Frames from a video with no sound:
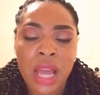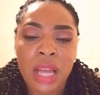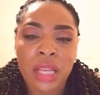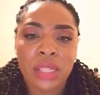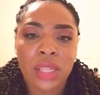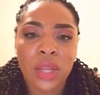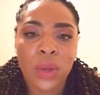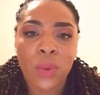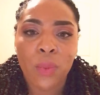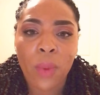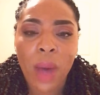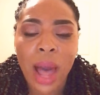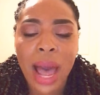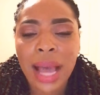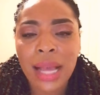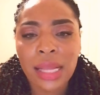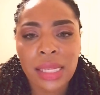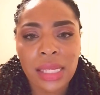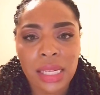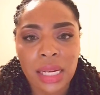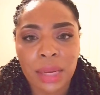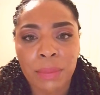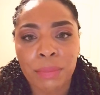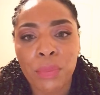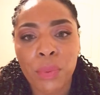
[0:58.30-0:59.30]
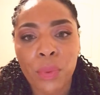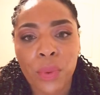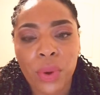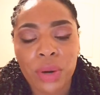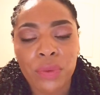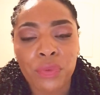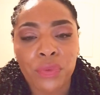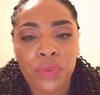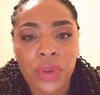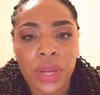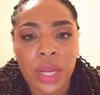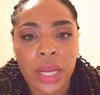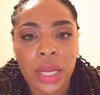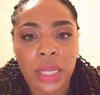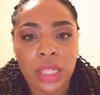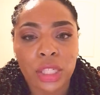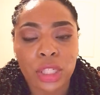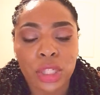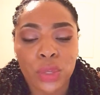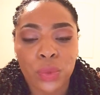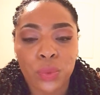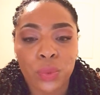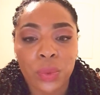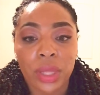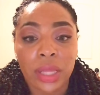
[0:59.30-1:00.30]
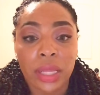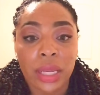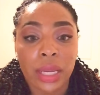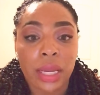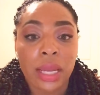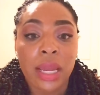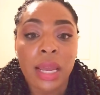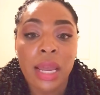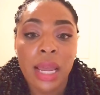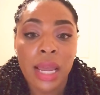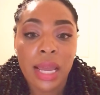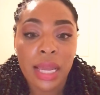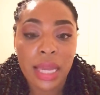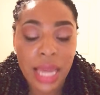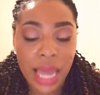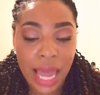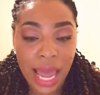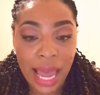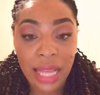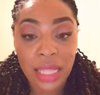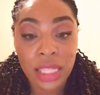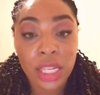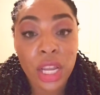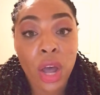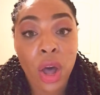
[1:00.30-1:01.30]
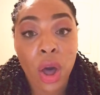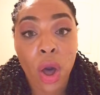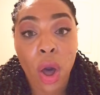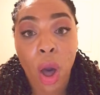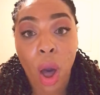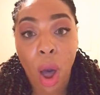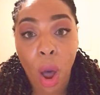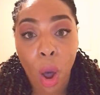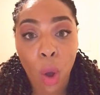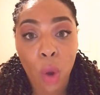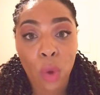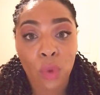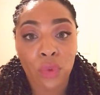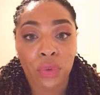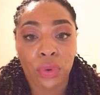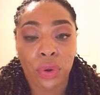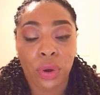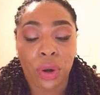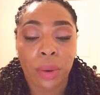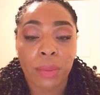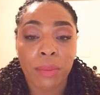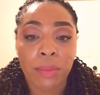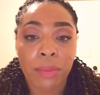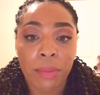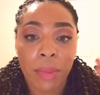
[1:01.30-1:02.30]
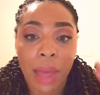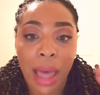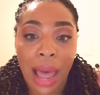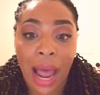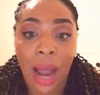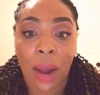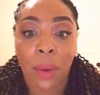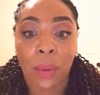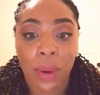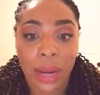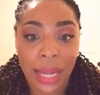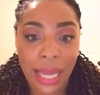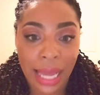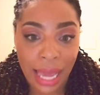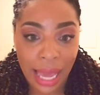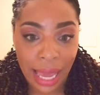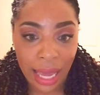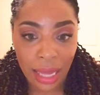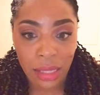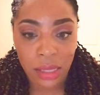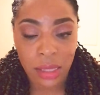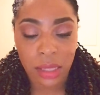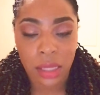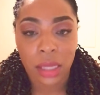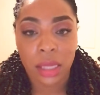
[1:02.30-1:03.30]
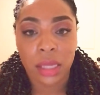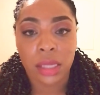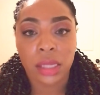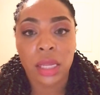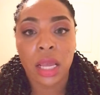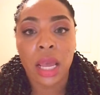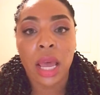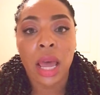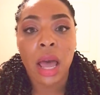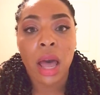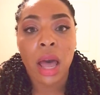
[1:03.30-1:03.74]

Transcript: So why is it important for us to really get over our exes